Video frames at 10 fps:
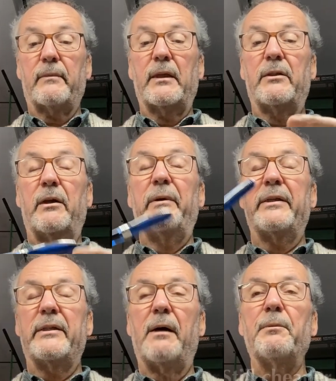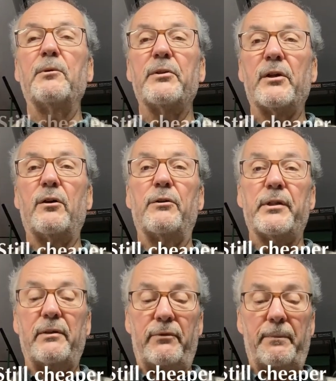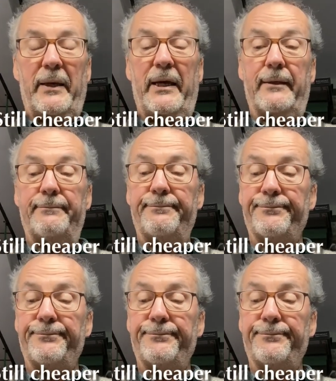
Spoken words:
So it doubles the cost of the pen.